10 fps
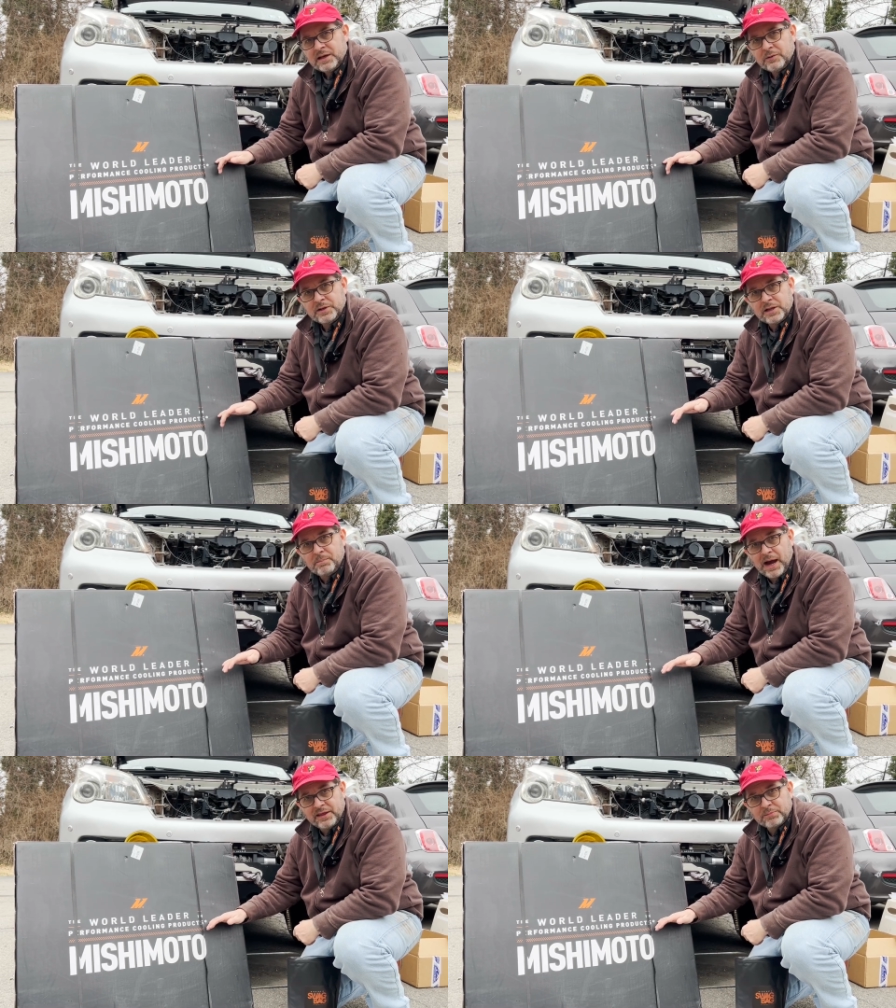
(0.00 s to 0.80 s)
We did
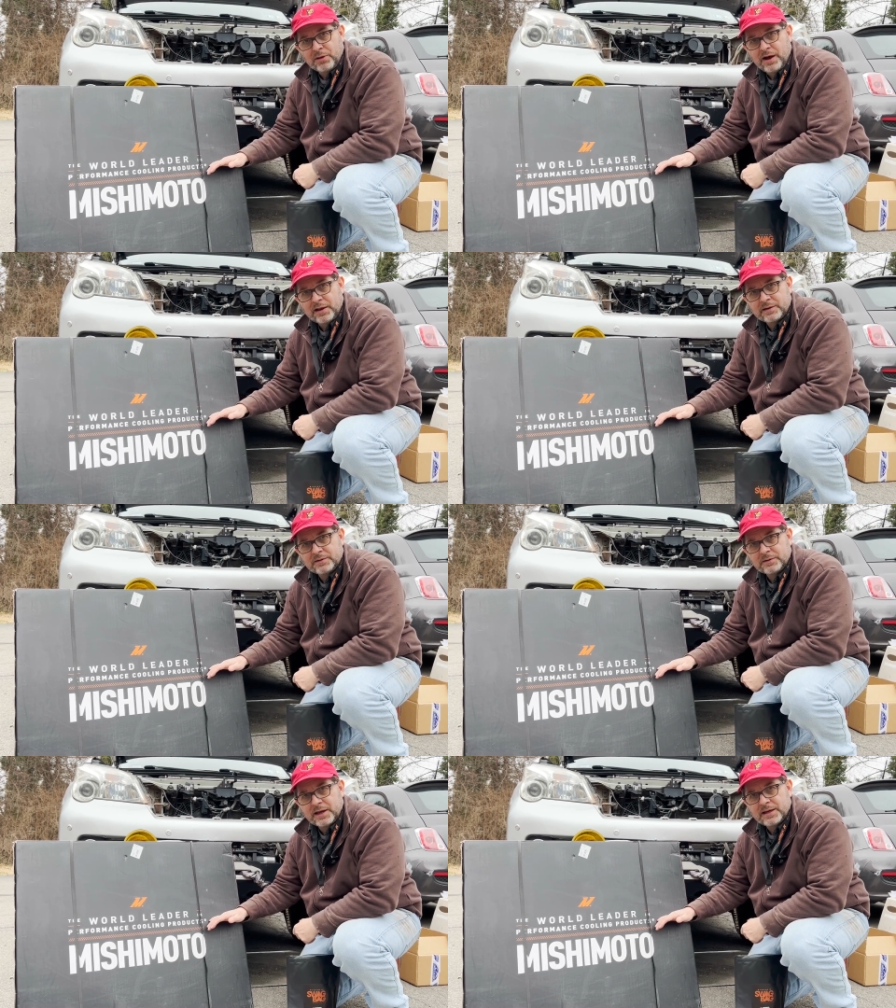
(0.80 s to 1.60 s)
buy the product,
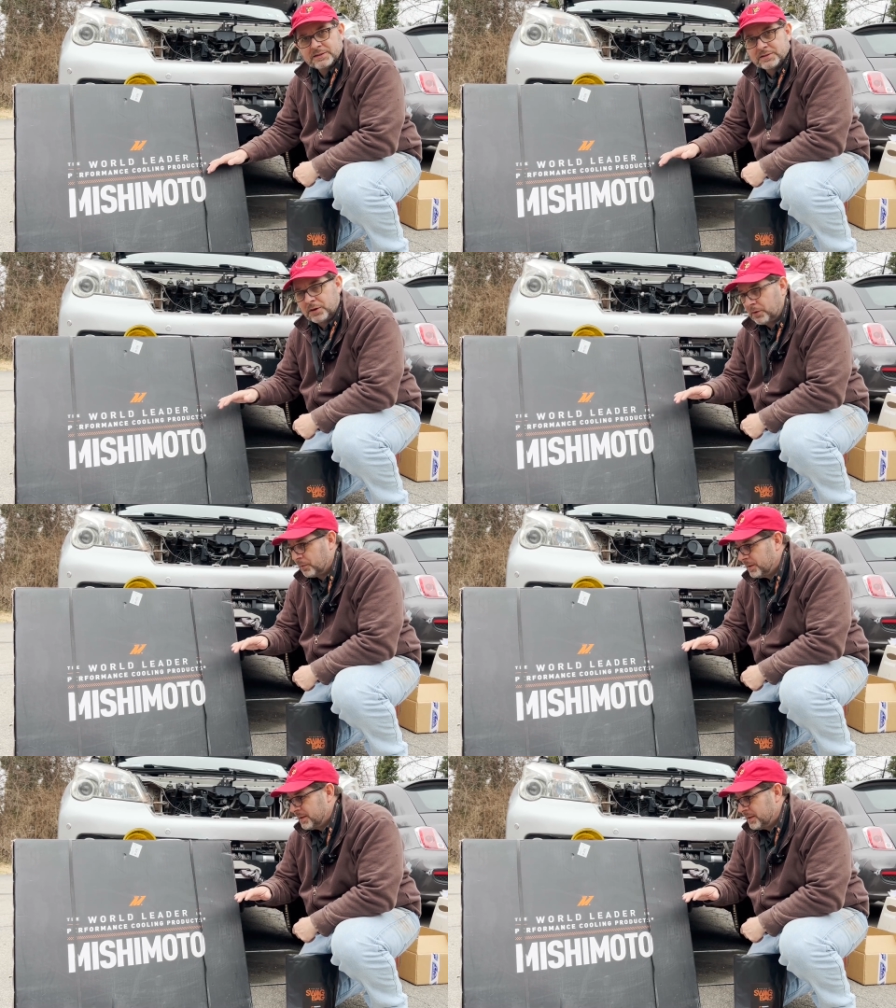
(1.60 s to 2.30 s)
okay, so